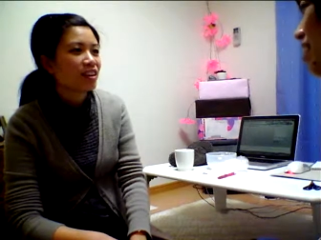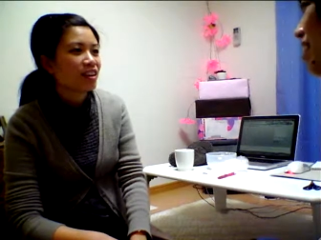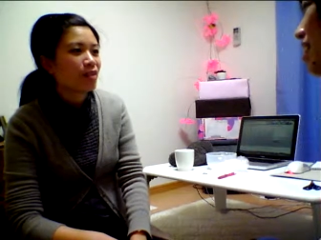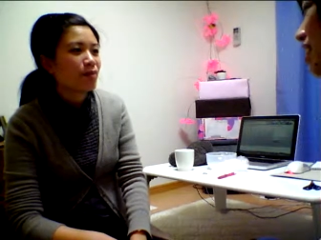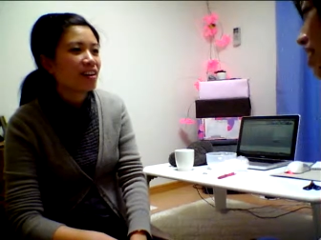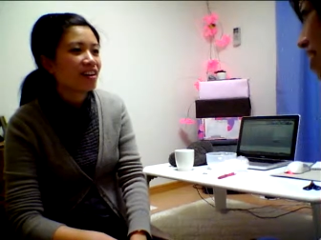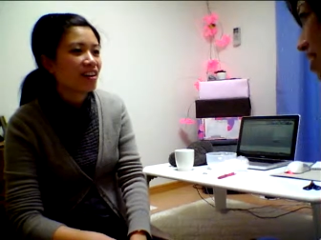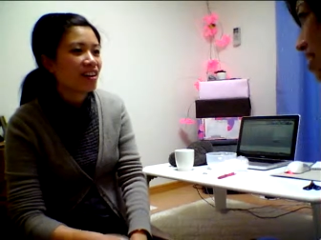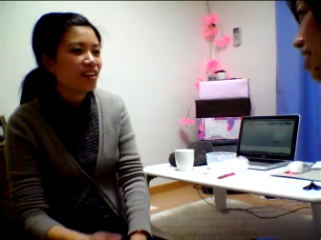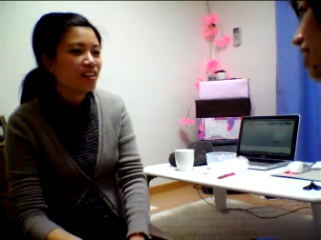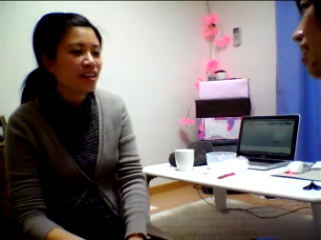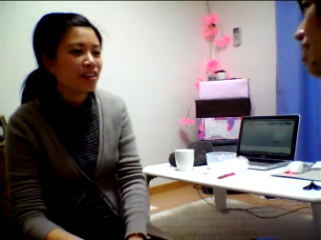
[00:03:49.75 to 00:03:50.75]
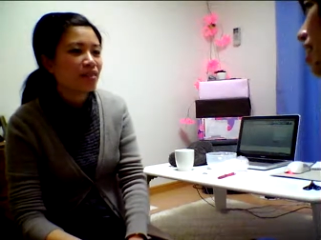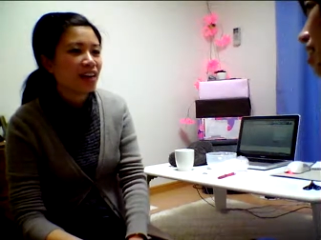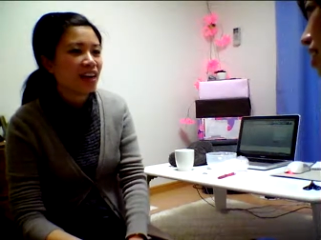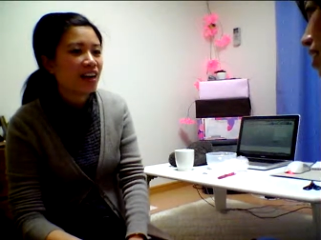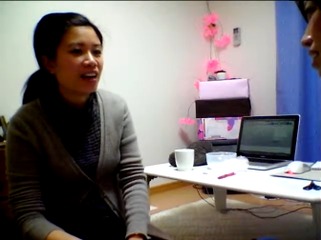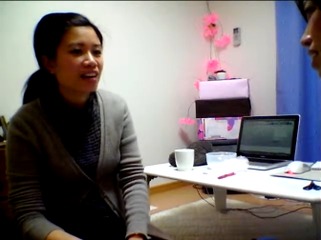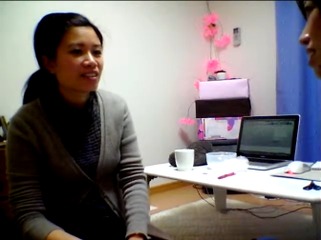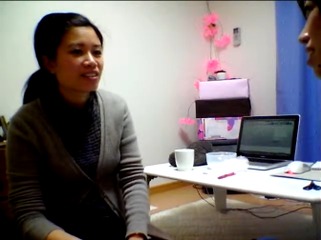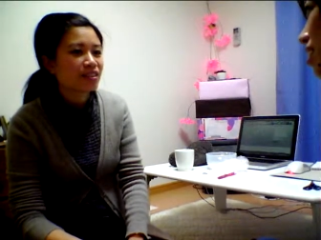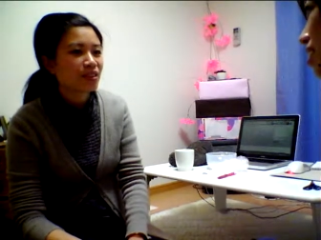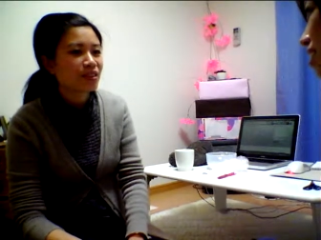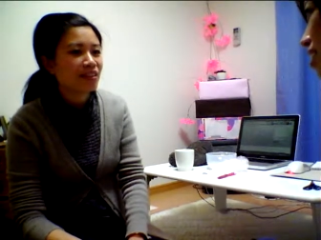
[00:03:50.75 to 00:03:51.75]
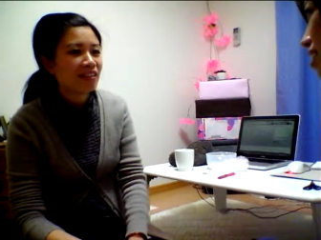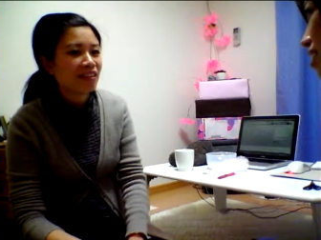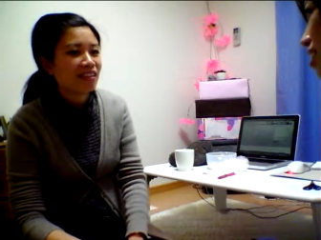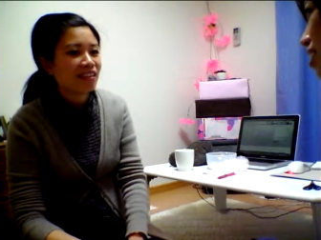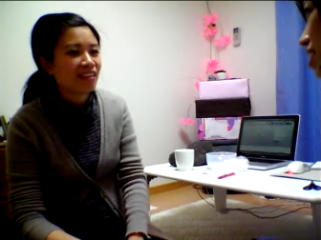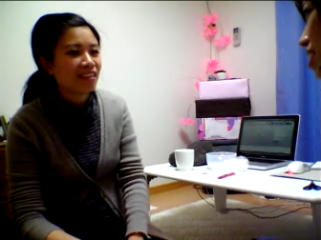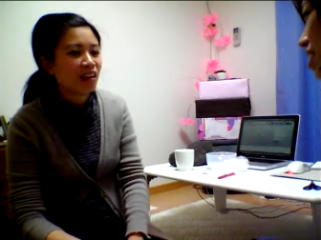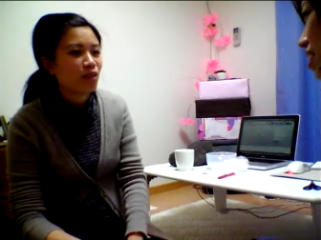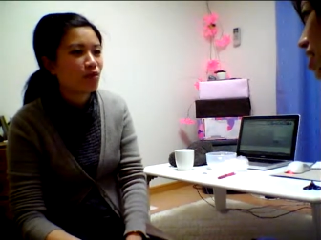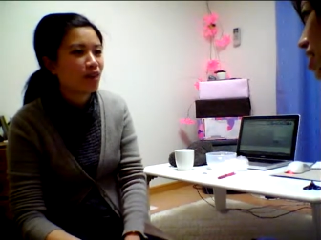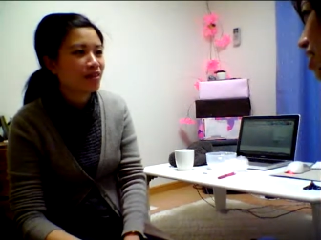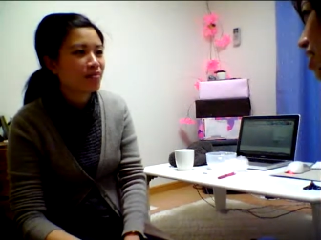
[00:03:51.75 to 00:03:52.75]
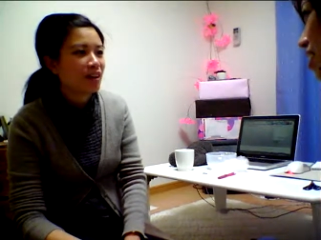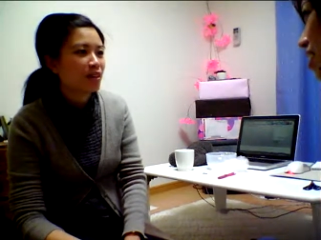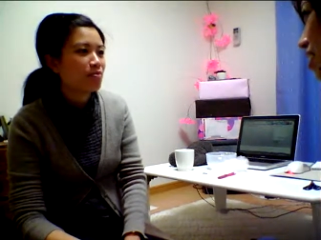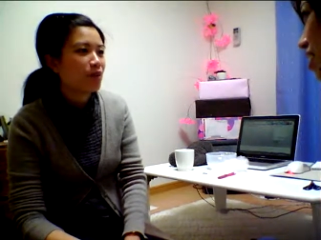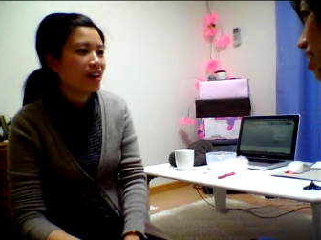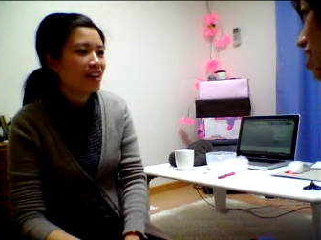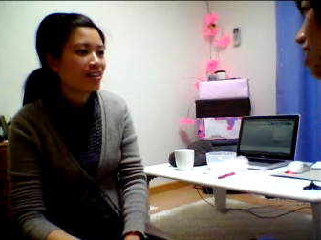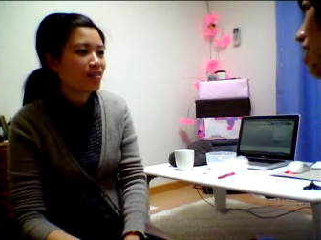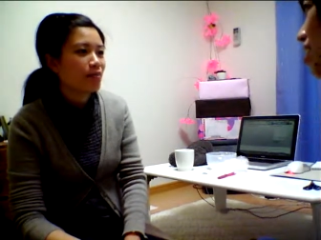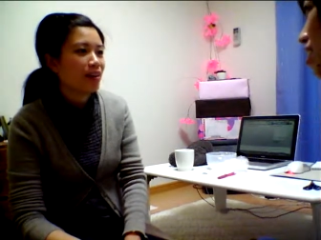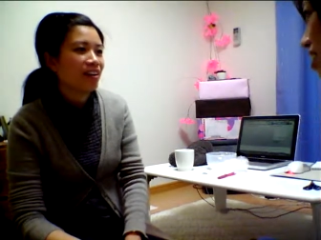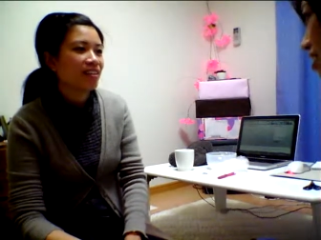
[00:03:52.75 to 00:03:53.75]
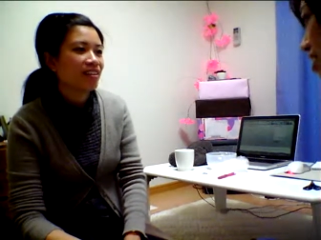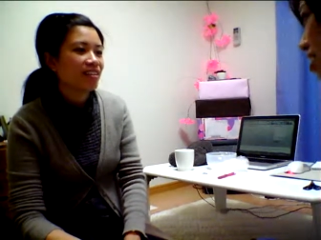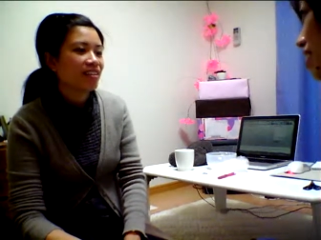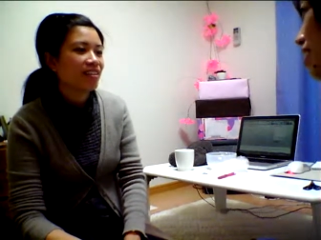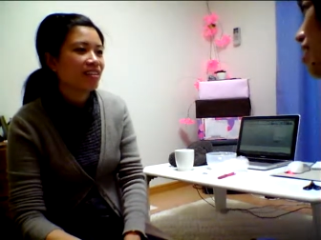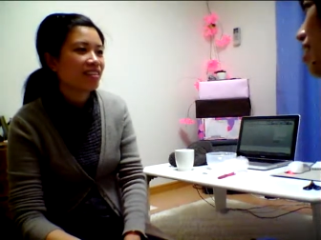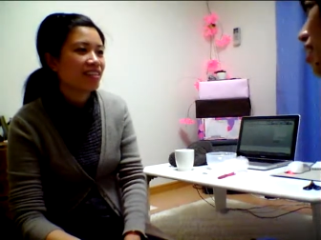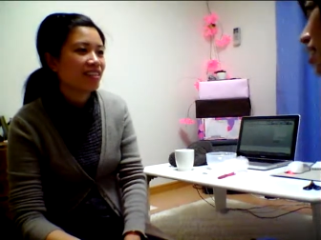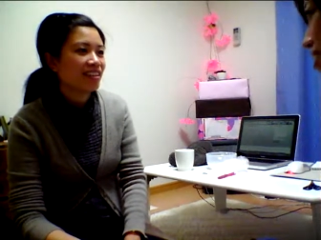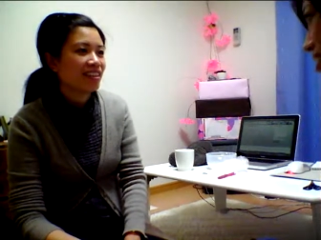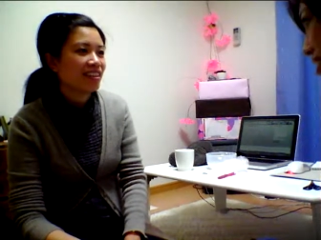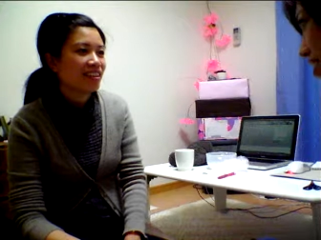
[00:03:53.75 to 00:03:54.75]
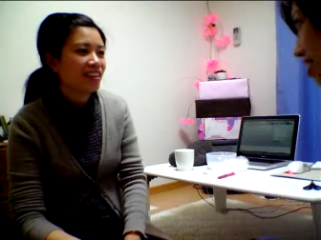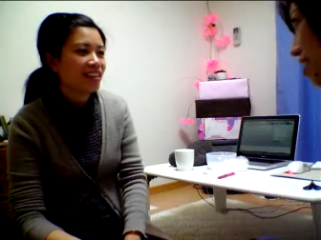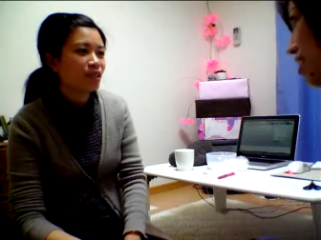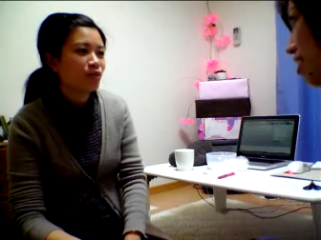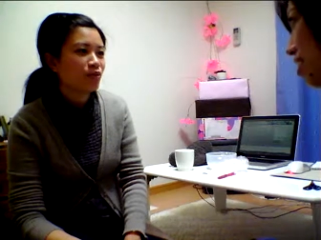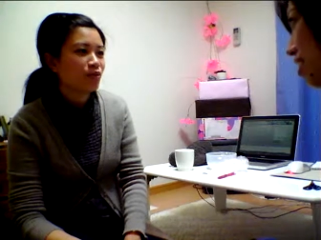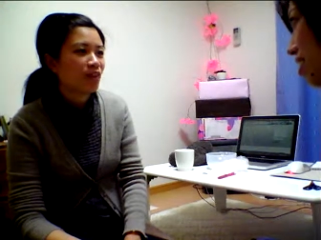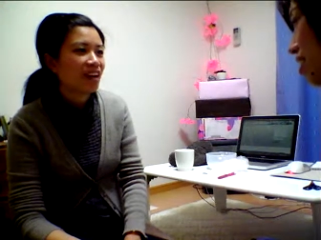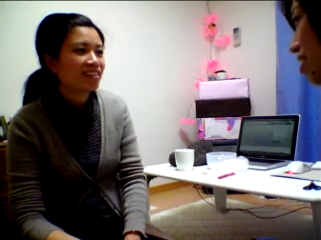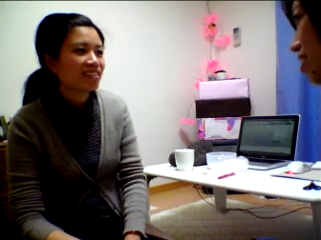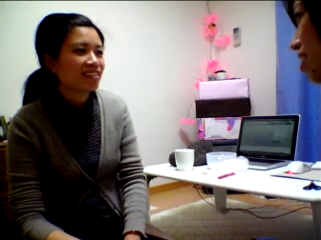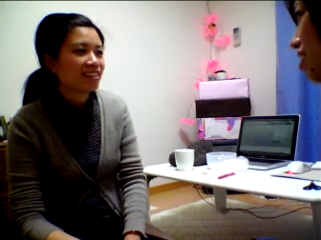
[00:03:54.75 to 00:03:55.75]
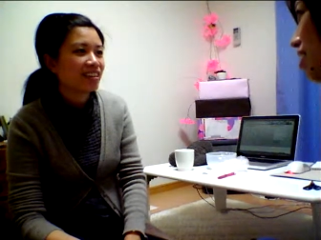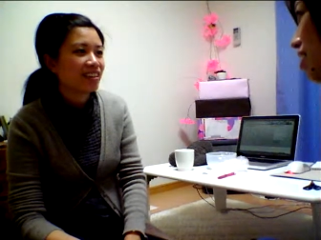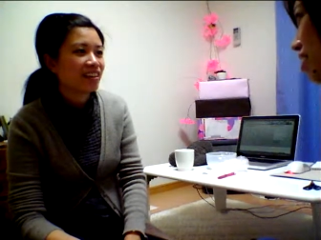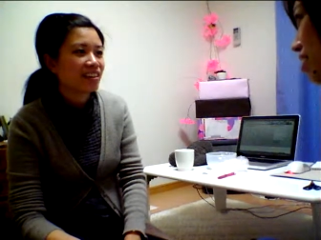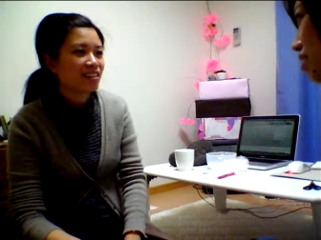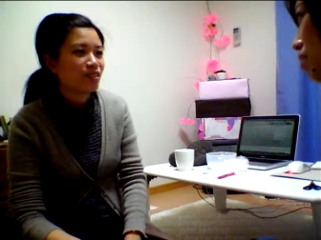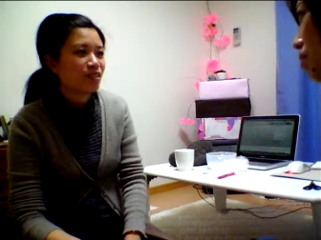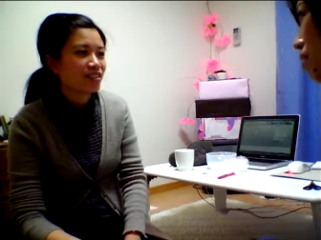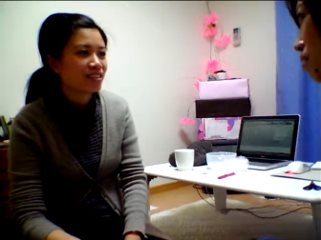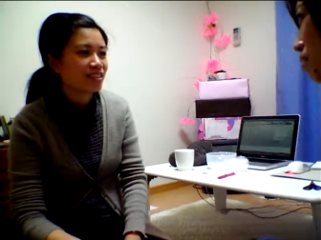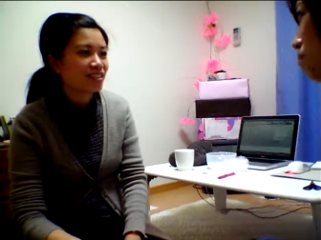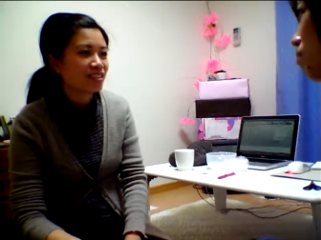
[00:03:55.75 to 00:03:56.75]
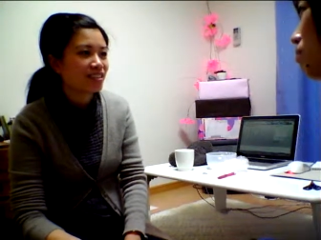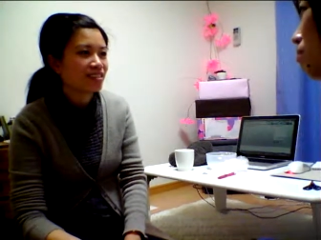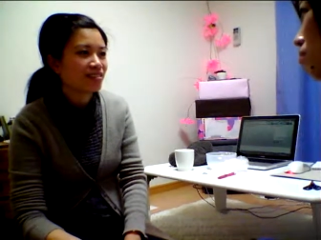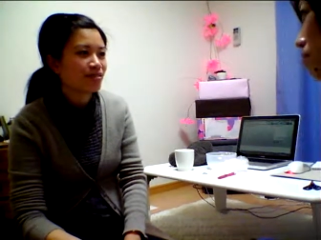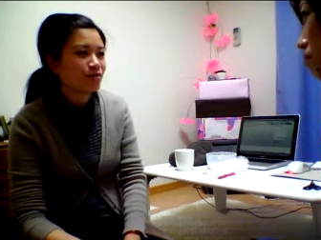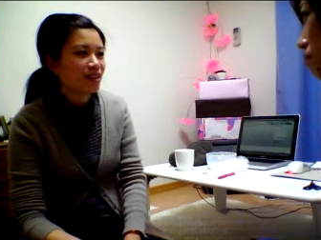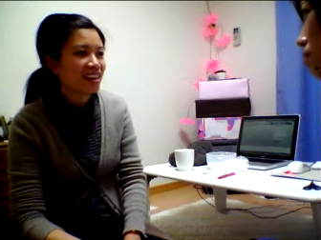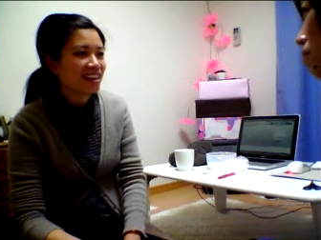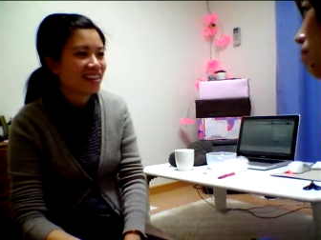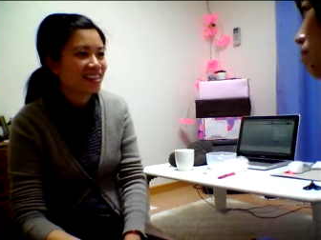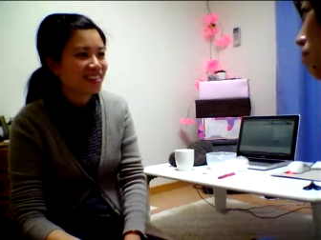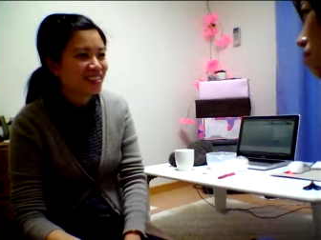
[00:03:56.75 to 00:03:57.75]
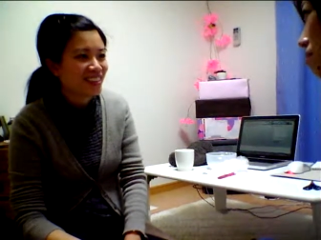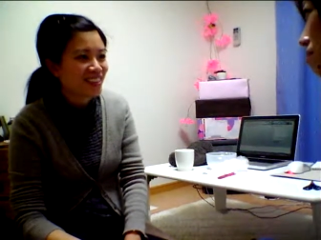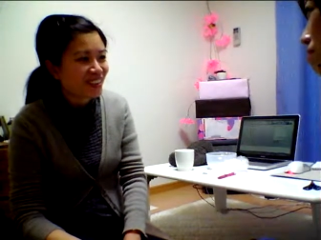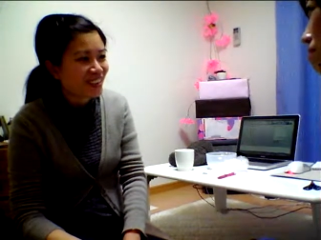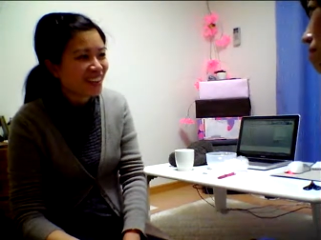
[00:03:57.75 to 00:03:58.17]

I mean, I don't have a car, so I ride my bike, but it's fun as long as it doesn't rain and snow.